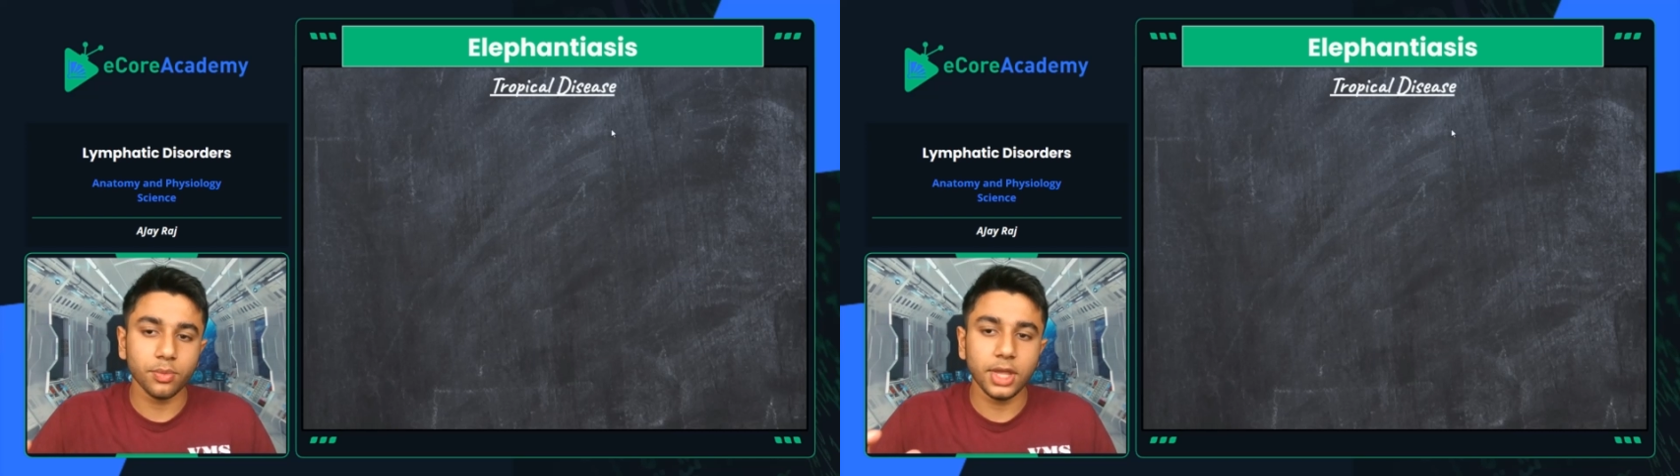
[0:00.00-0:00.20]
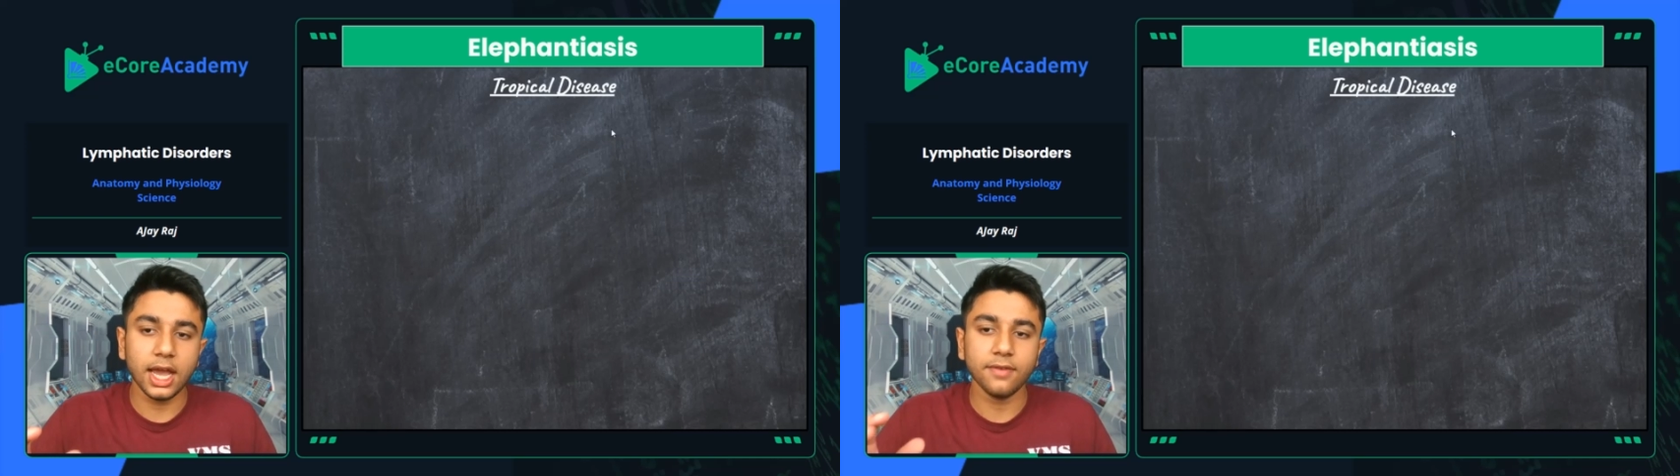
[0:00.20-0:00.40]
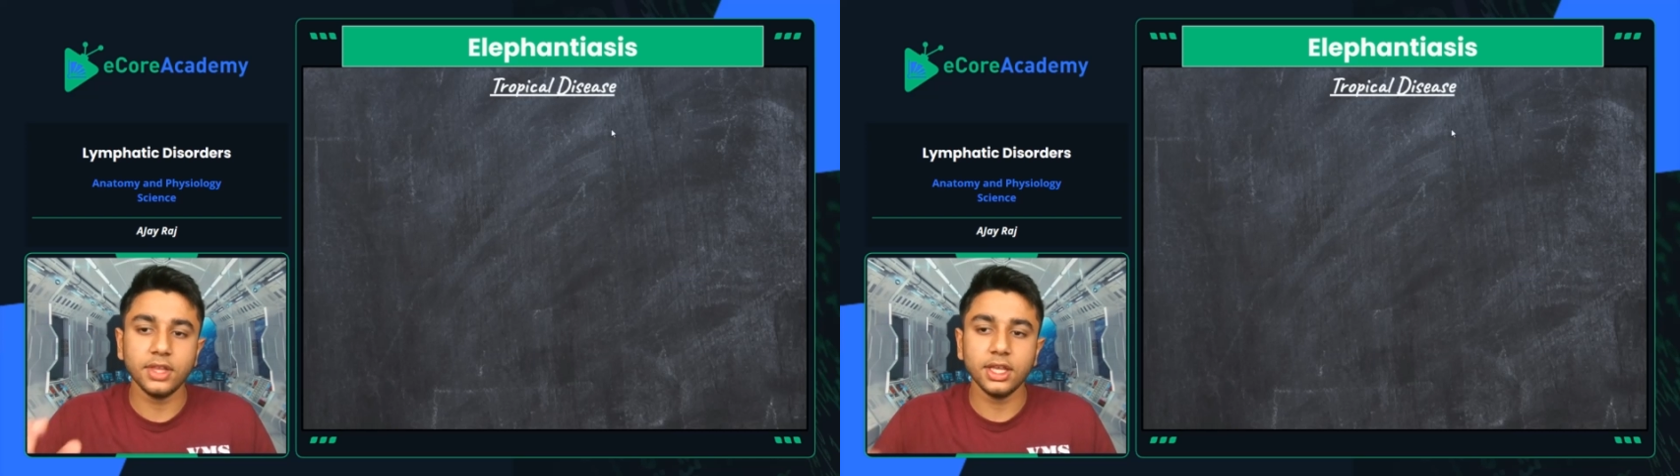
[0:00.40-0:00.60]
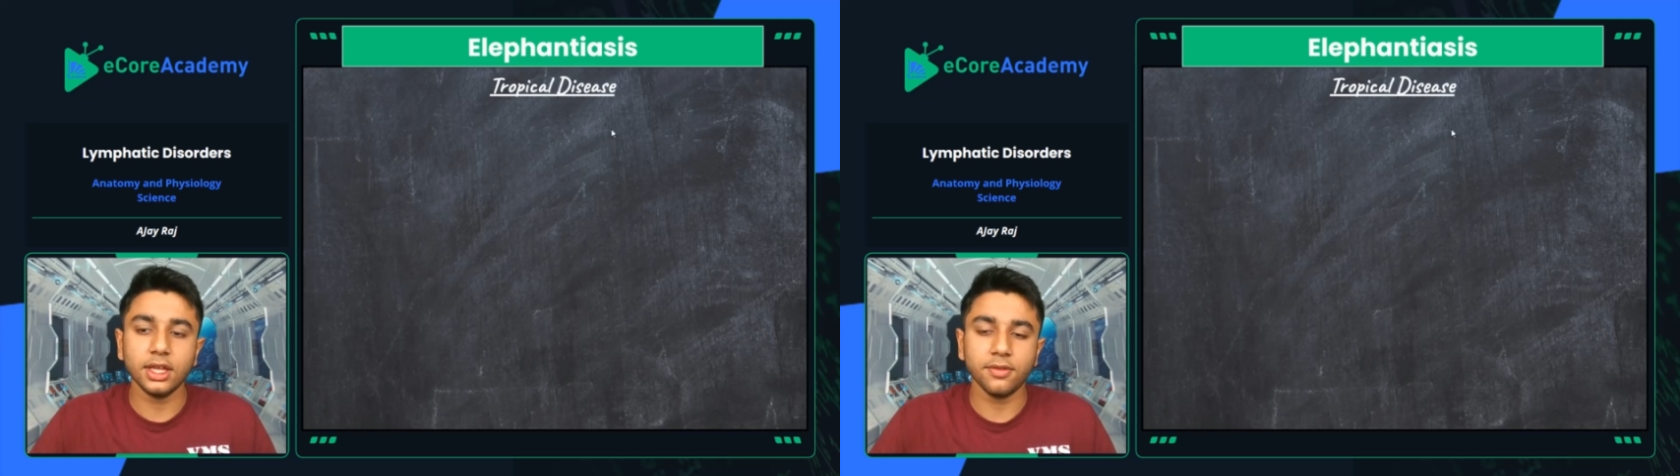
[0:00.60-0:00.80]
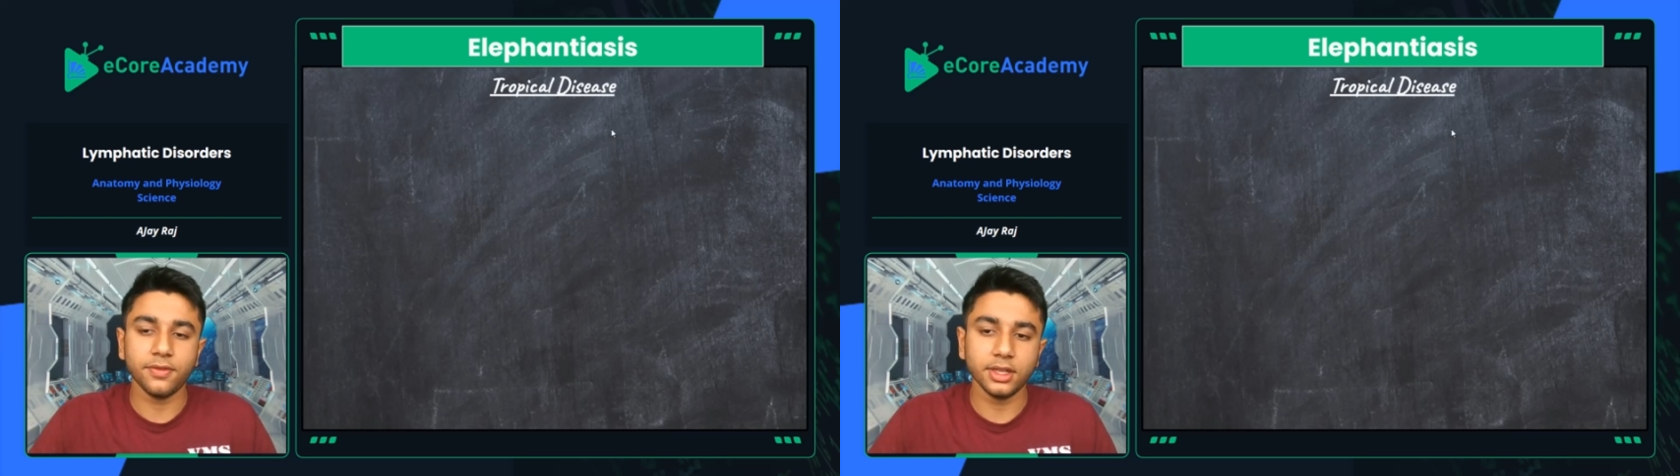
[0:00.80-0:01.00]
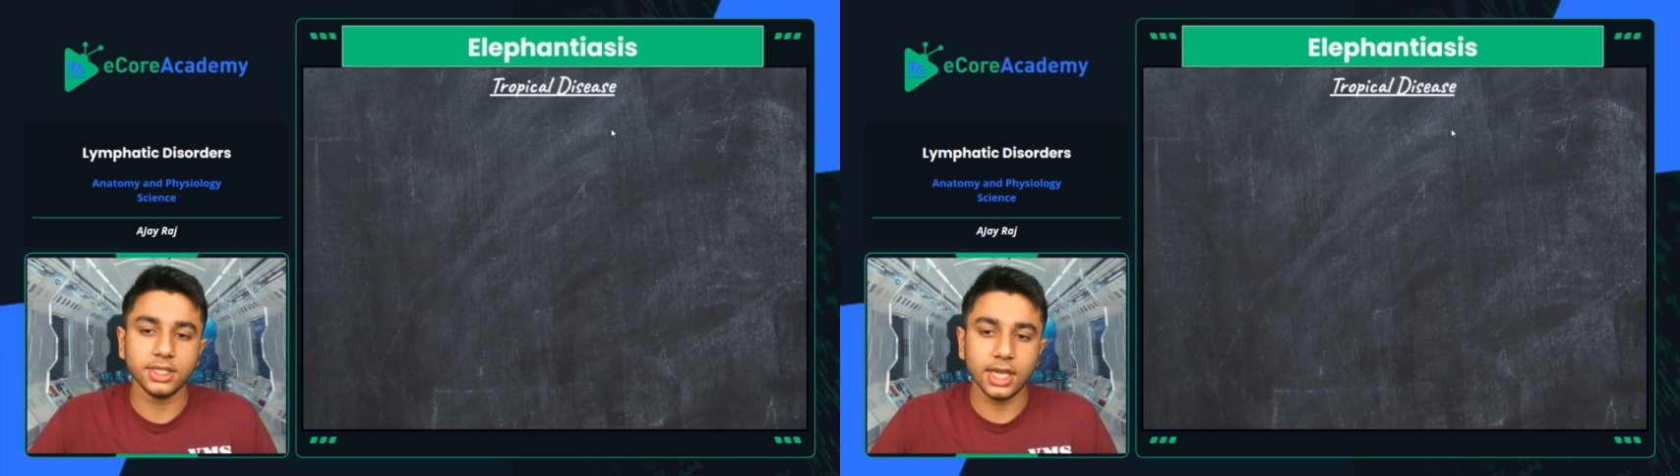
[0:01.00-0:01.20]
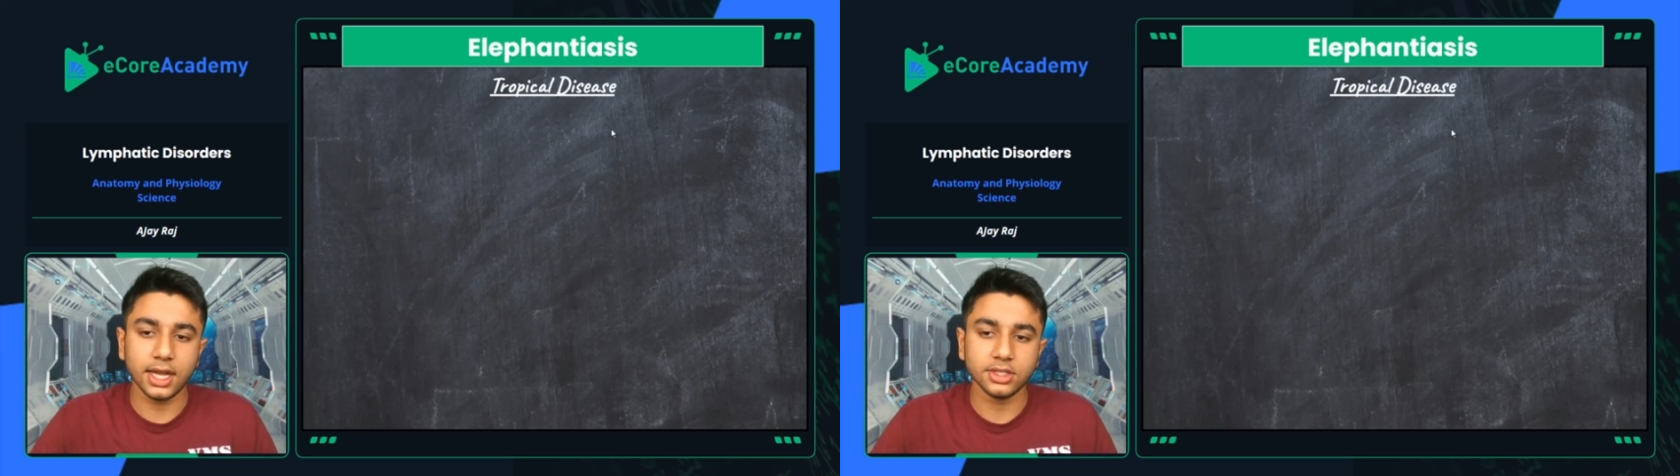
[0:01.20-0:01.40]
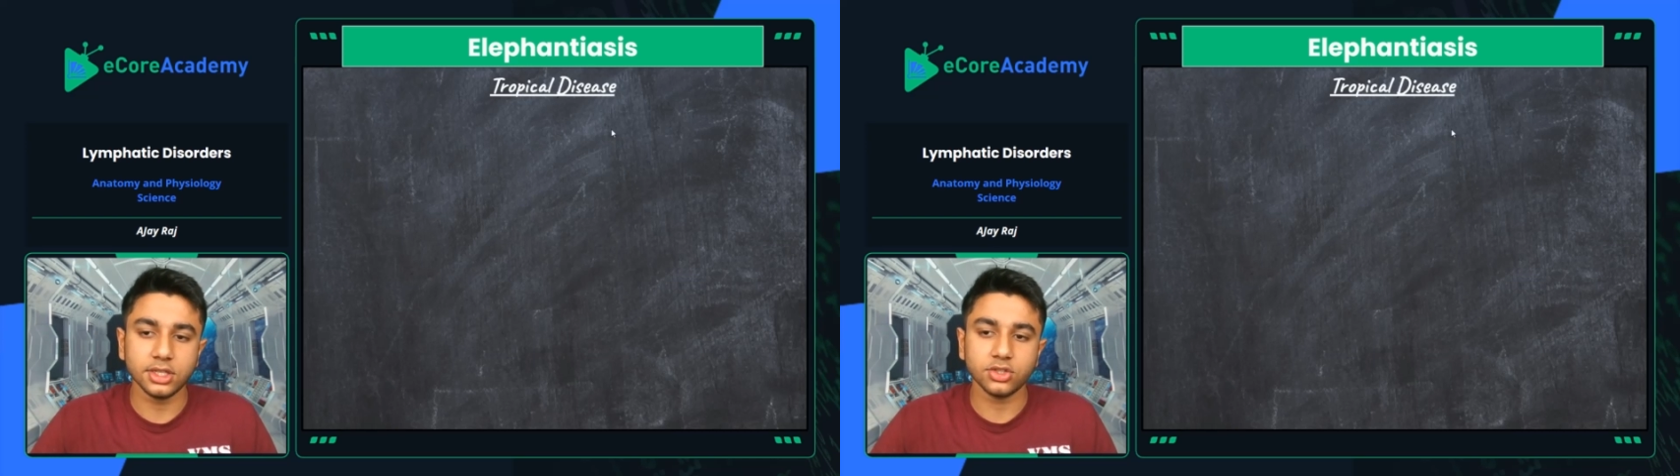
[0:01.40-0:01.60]
We have the
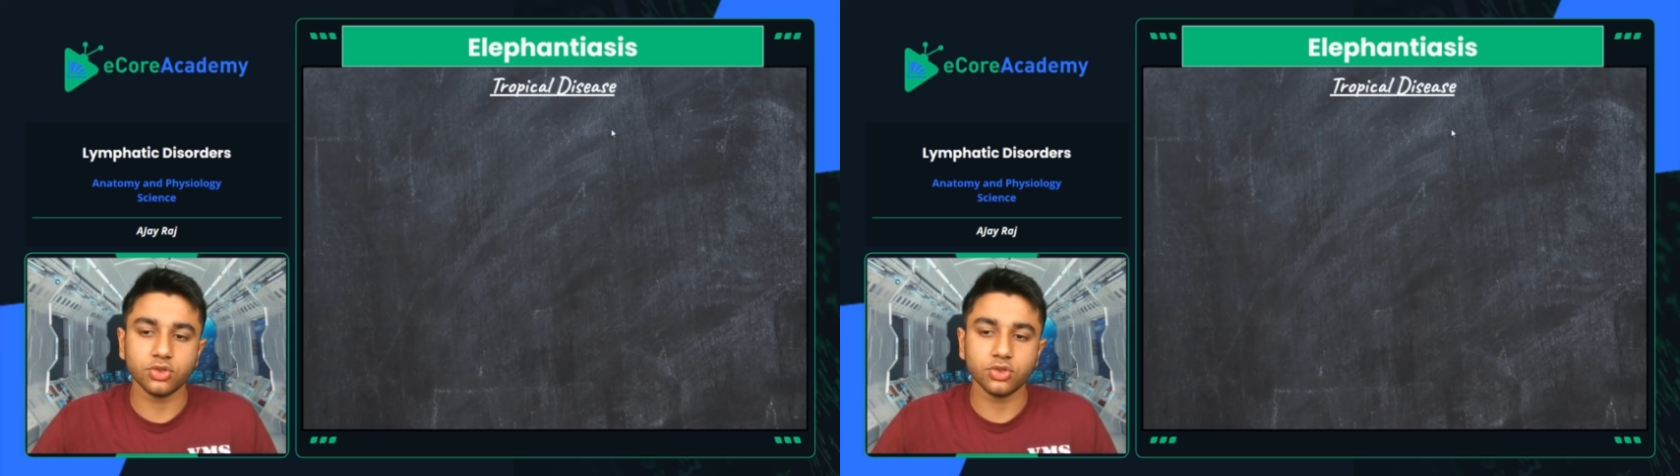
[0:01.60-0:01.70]
elephantiasis